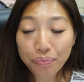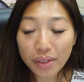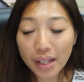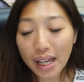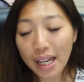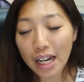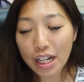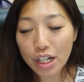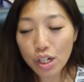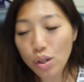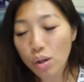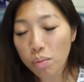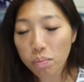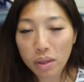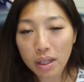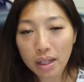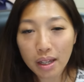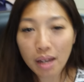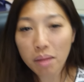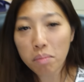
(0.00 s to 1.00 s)
And I just hope
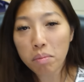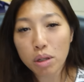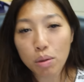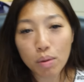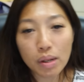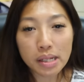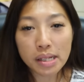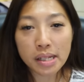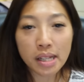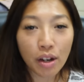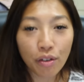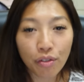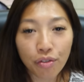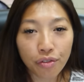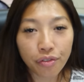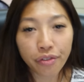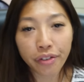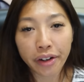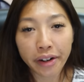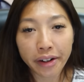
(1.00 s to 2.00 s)
the in-between
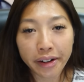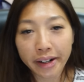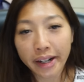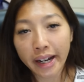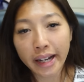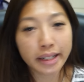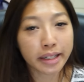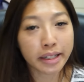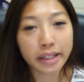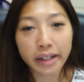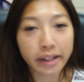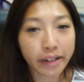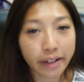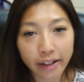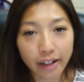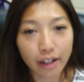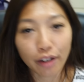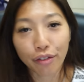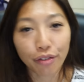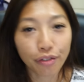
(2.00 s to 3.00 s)
stuff are entertaining
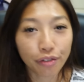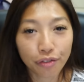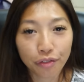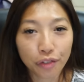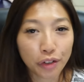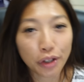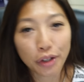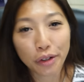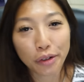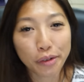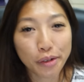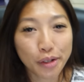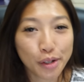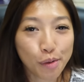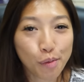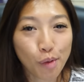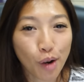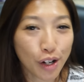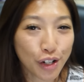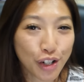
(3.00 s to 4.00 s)
enough for you to
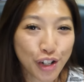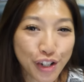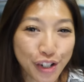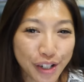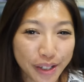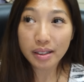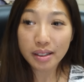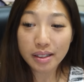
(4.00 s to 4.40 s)
watch.